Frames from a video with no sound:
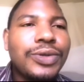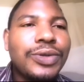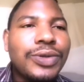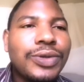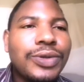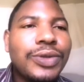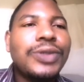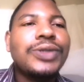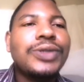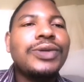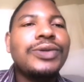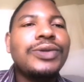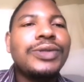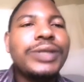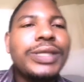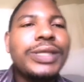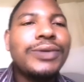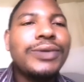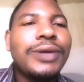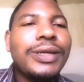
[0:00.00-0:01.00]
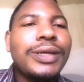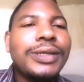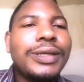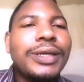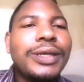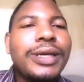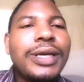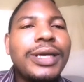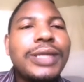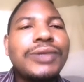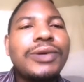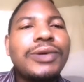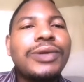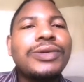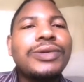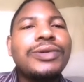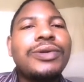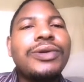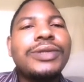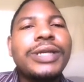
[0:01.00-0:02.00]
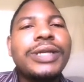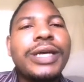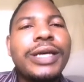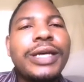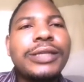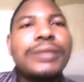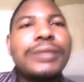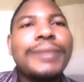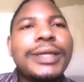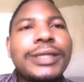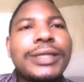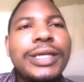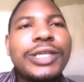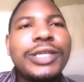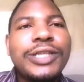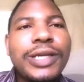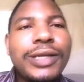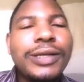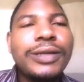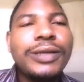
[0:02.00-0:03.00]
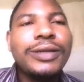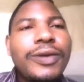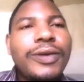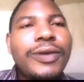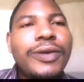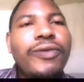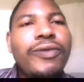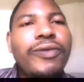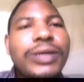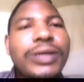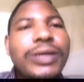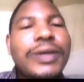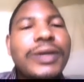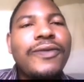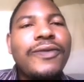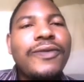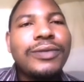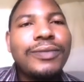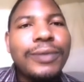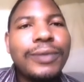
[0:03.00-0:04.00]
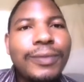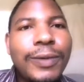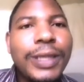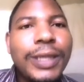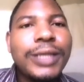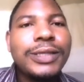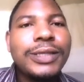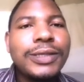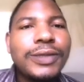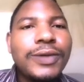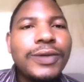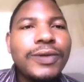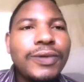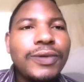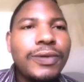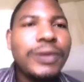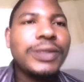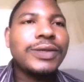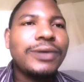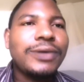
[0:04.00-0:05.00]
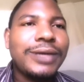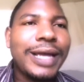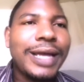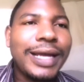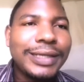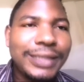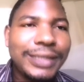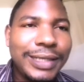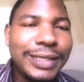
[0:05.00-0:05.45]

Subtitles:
So this one is what we call the expectation when the football match was conducted.